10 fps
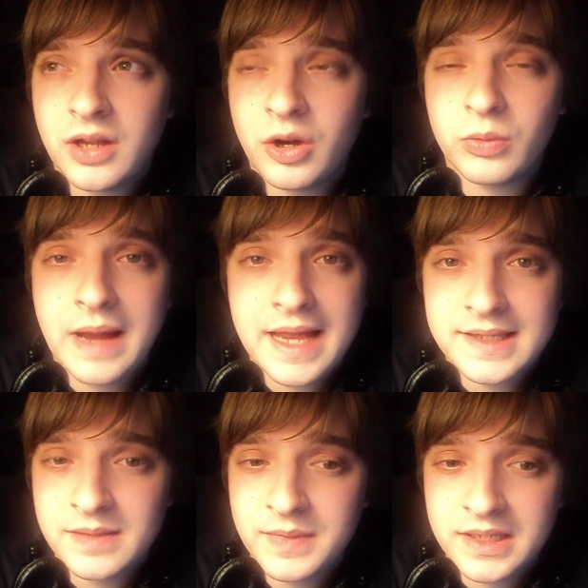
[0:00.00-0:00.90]

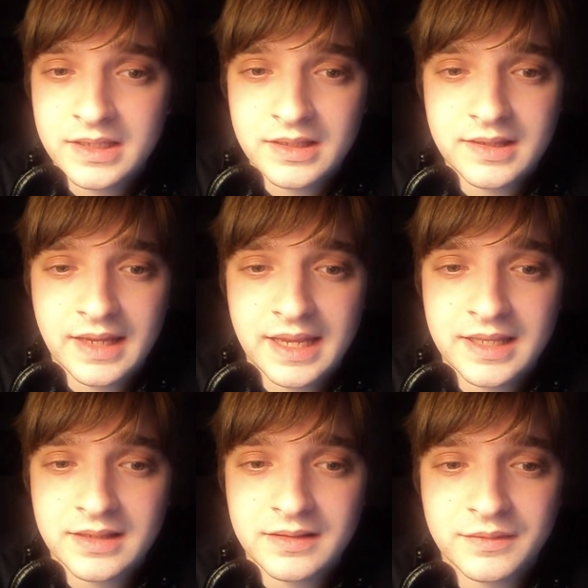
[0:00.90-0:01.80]
harassment
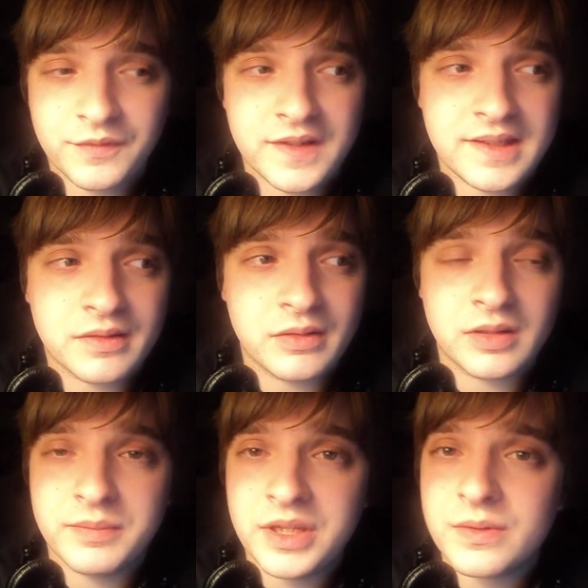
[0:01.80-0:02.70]
and
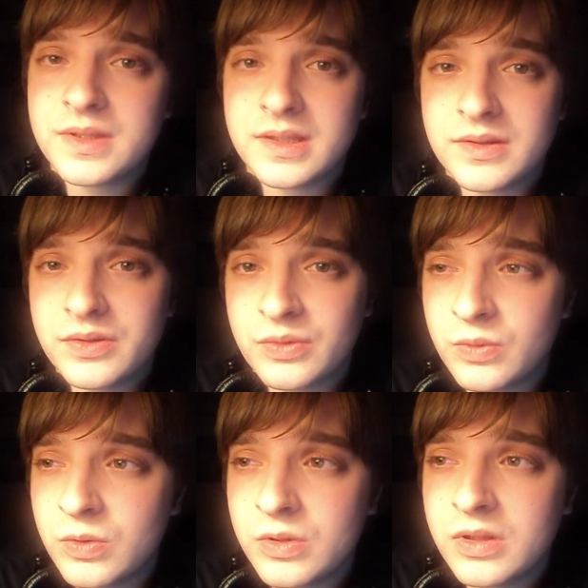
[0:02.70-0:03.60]
physical abuse in
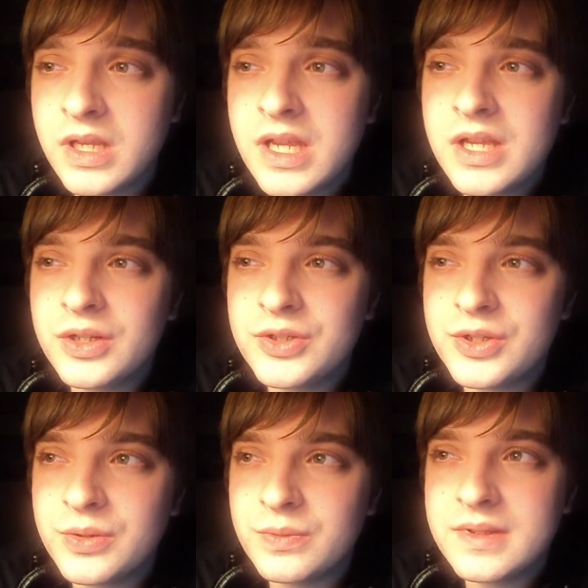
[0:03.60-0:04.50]
school
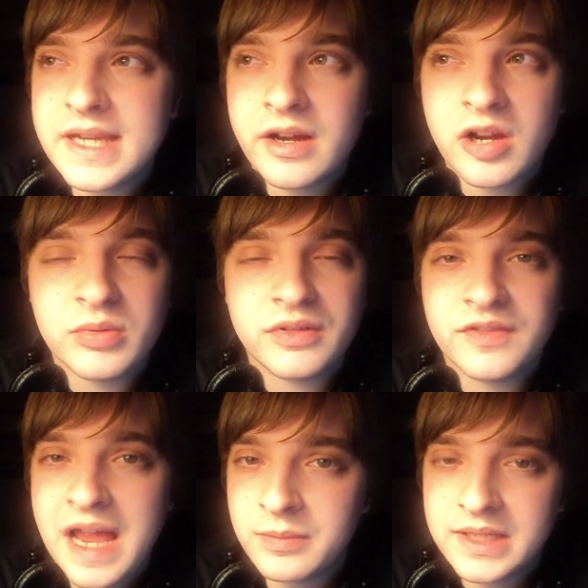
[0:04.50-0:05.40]
to terrible
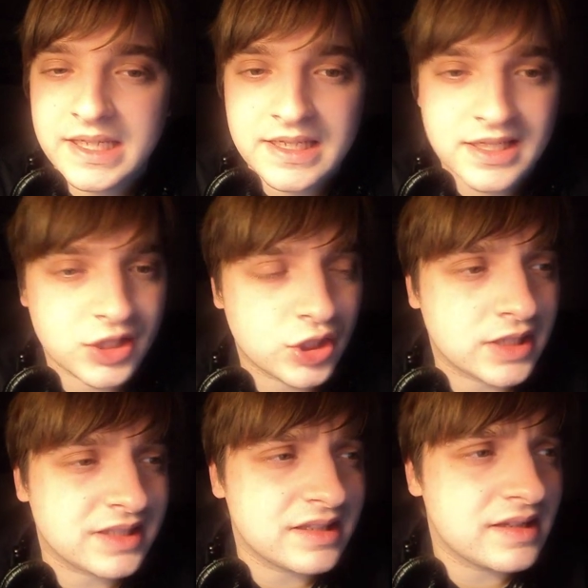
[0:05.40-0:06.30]
family
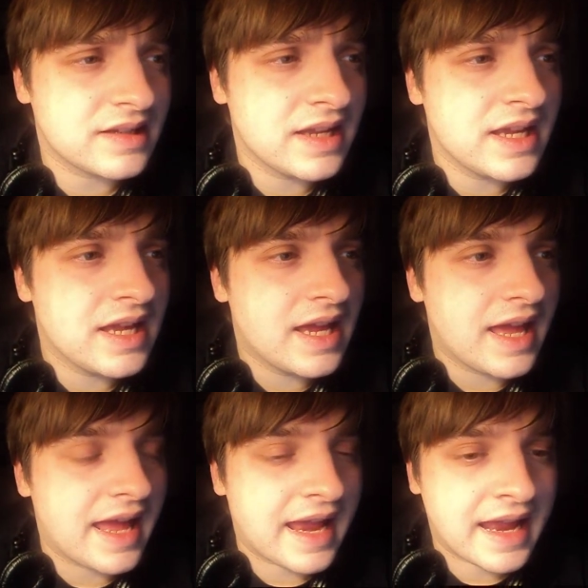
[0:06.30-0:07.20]
conditions.
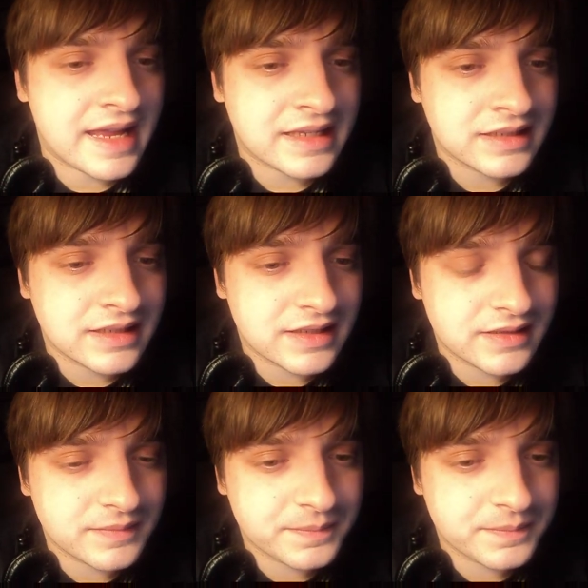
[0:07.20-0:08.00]
And